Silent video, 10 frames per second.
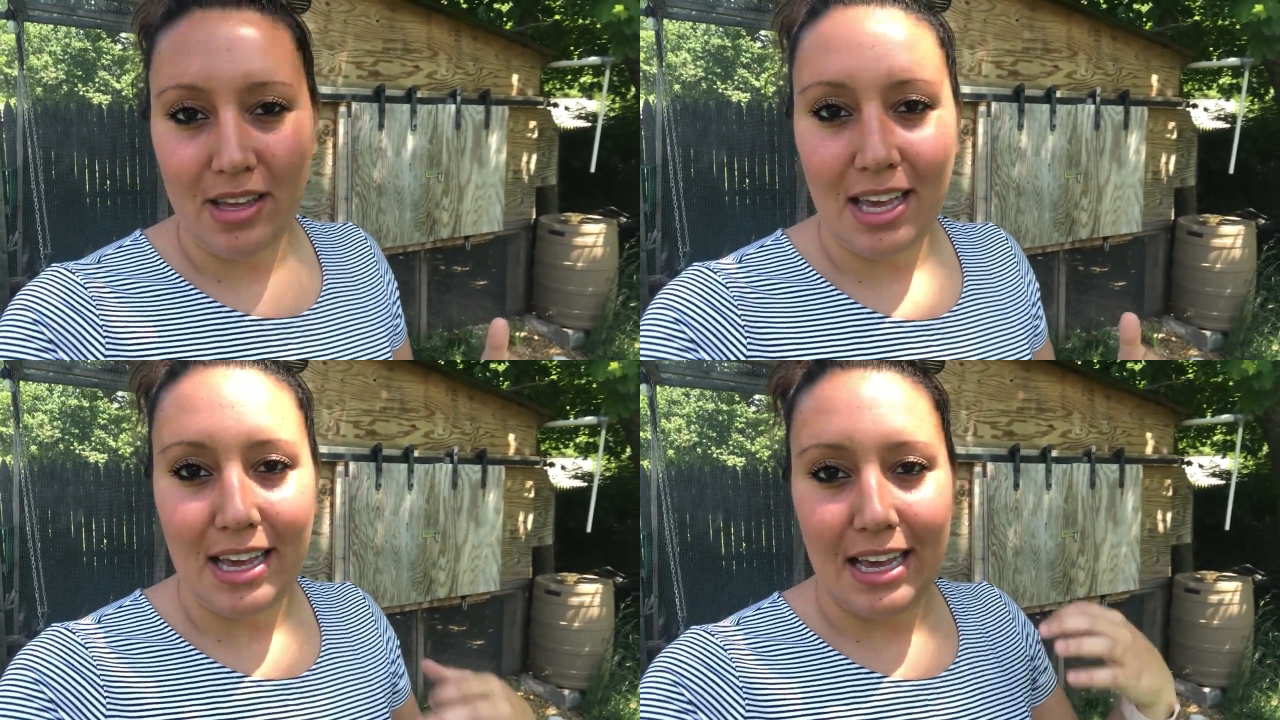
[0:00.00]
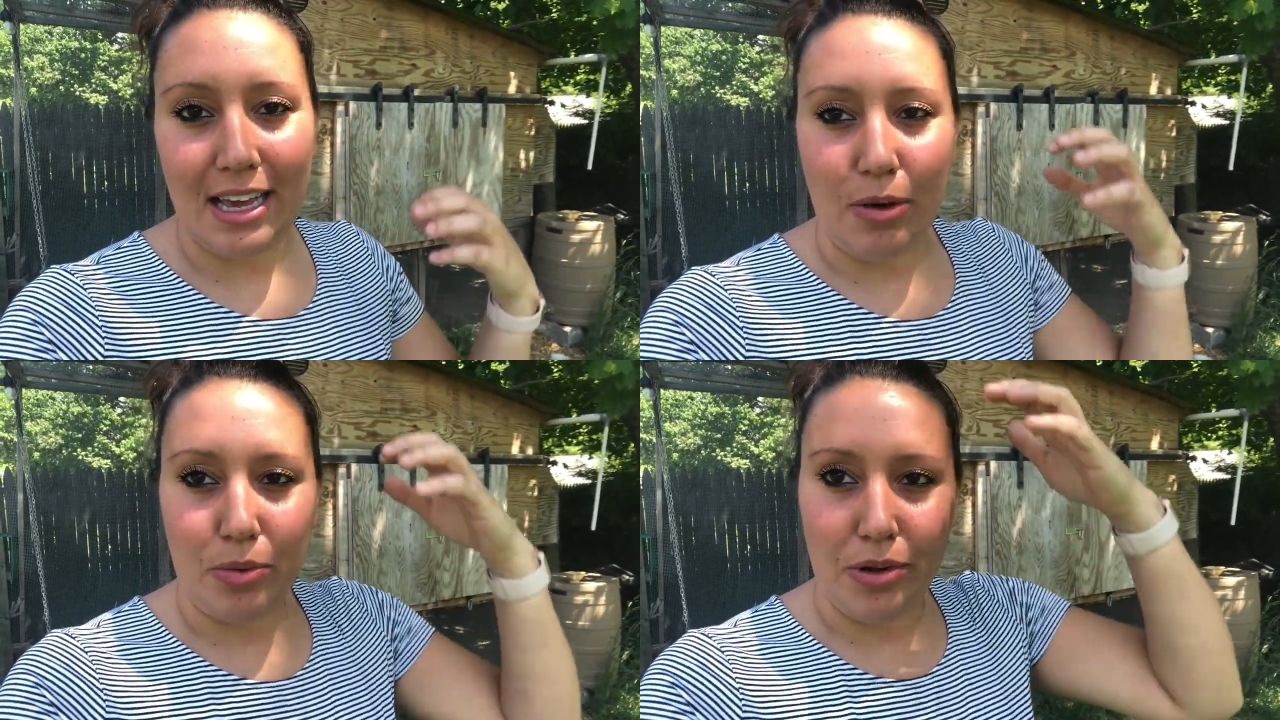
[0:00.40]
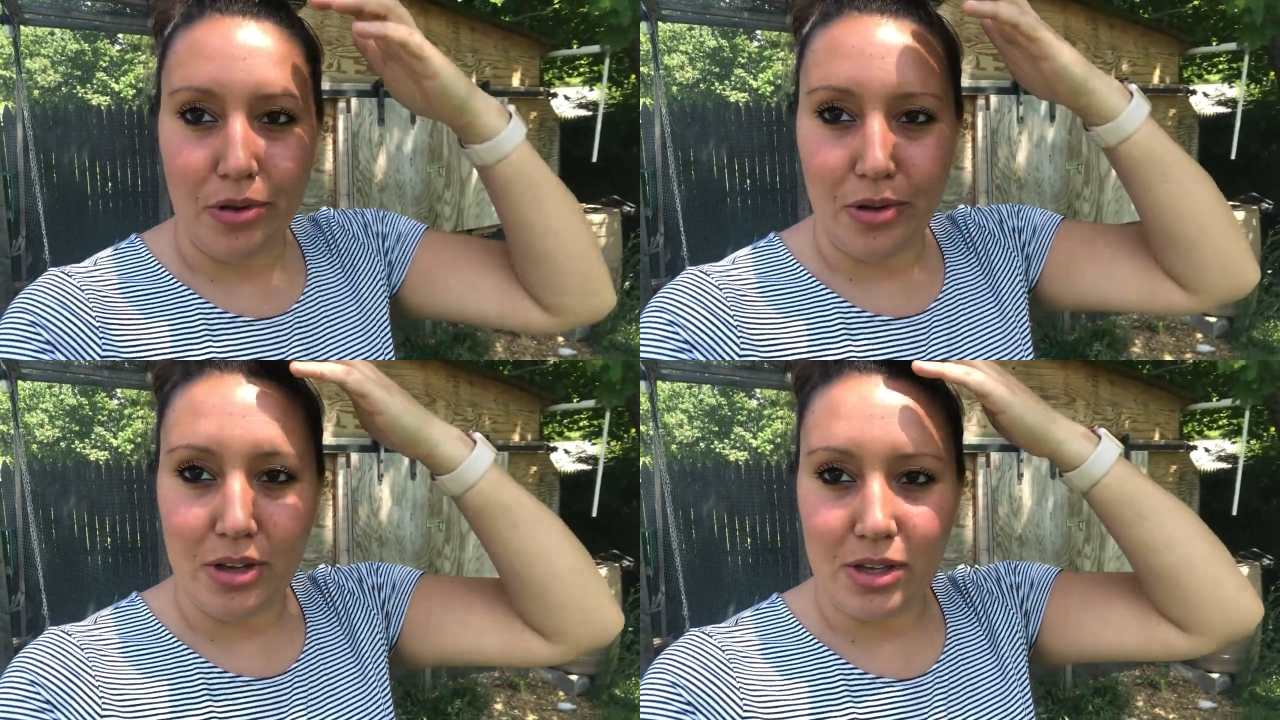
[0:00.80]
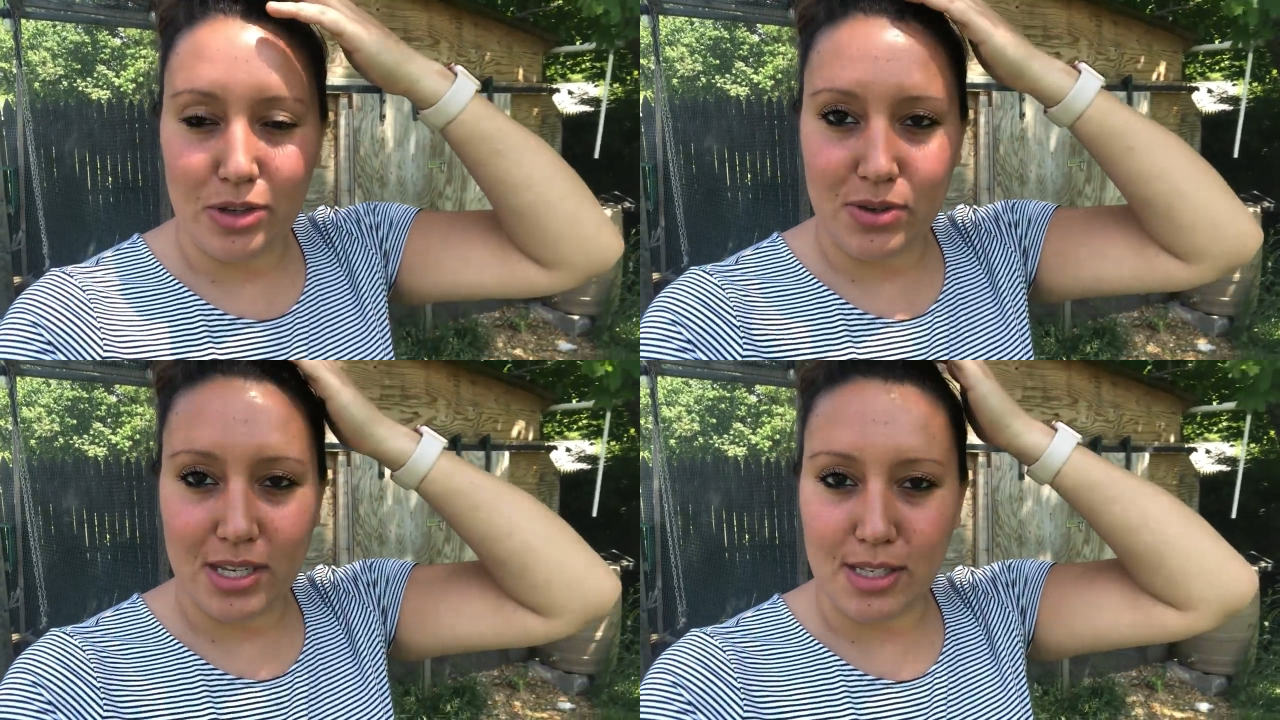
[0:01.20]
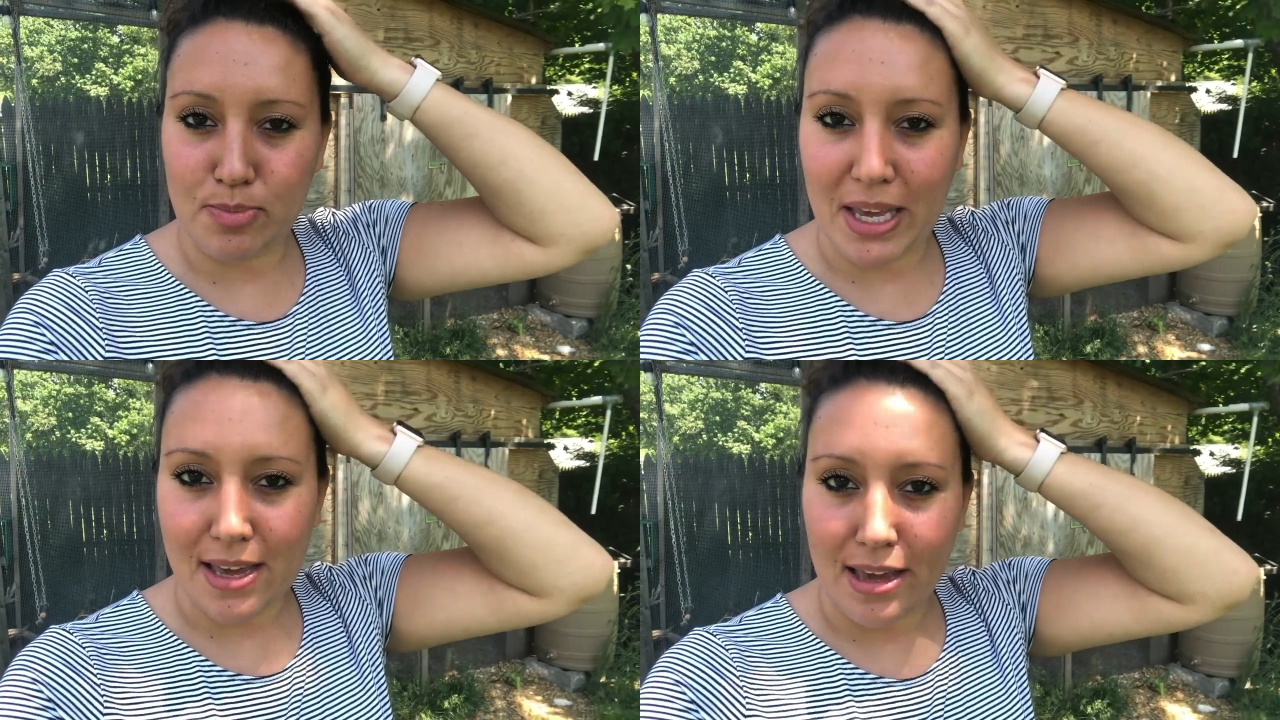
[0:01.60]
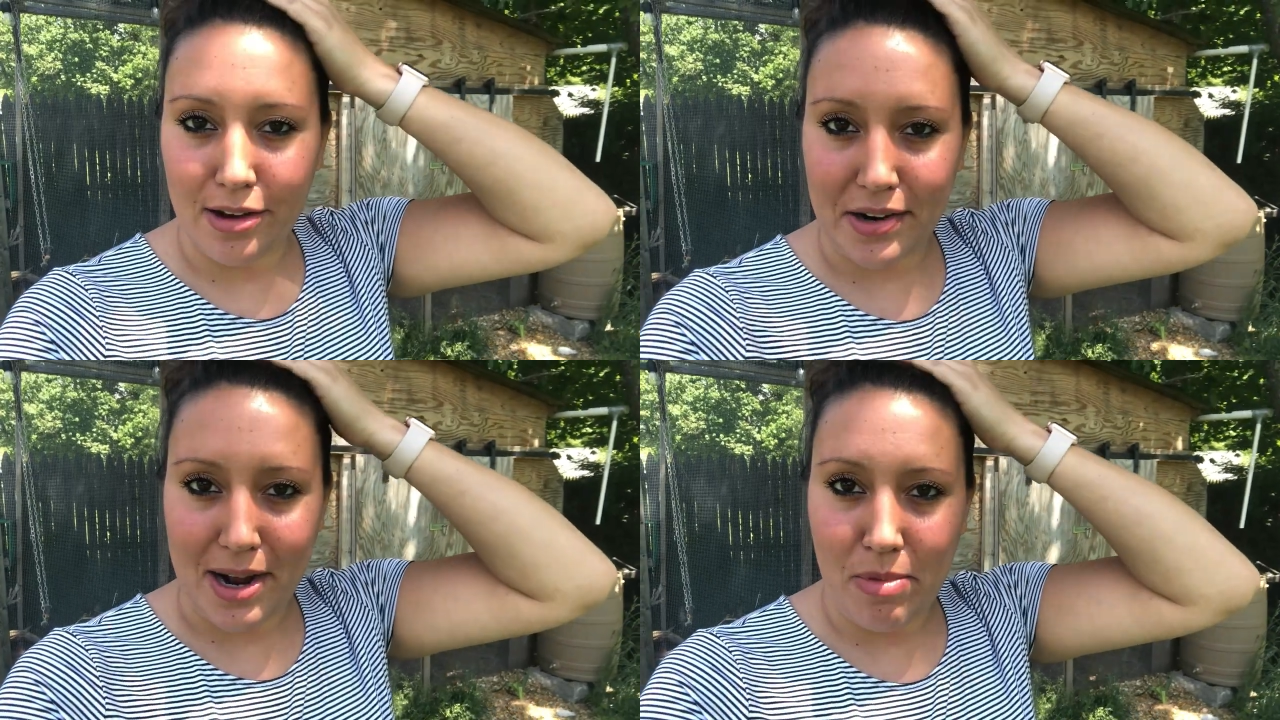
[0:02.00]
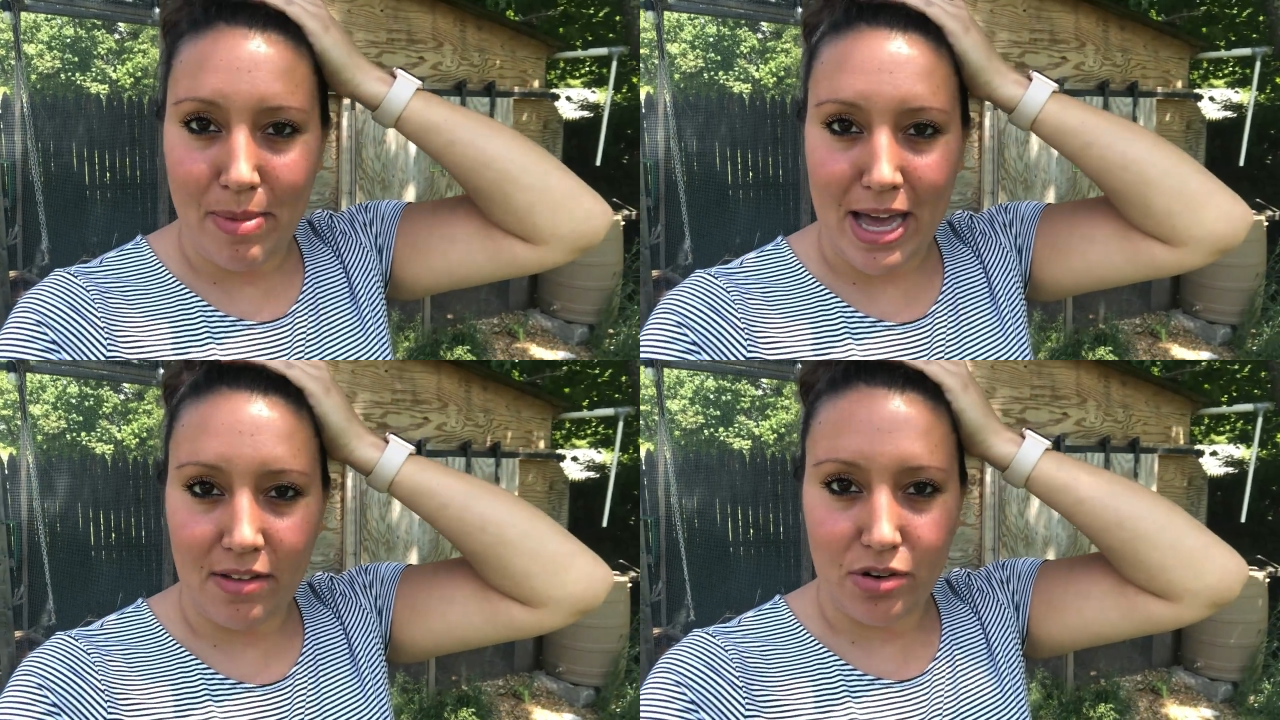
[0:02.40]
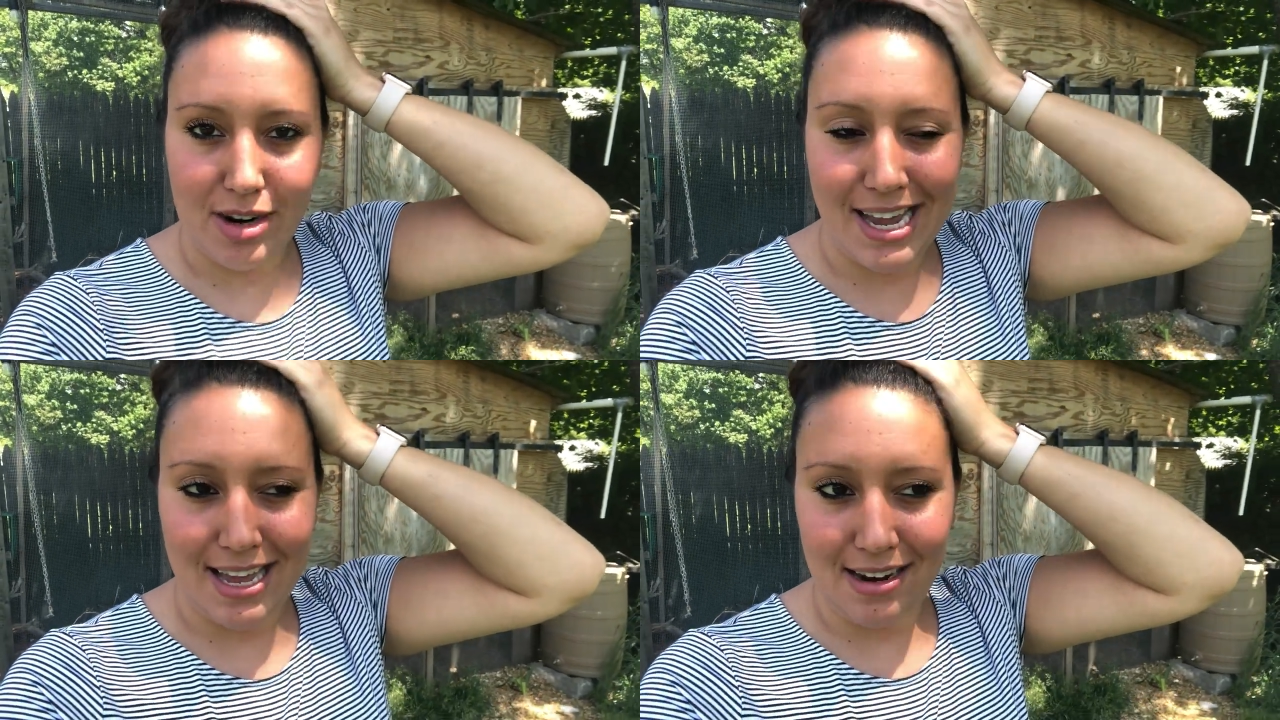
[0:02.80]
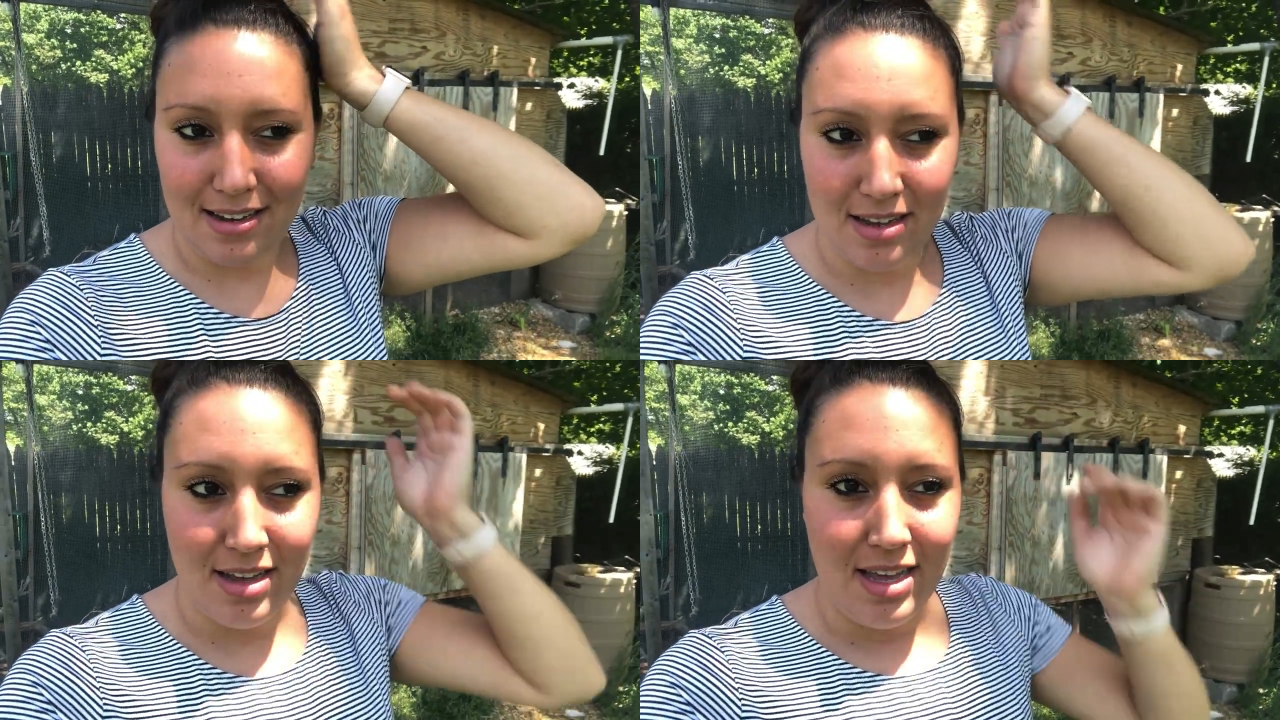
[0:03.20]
he will use his beak and grab the back of her head.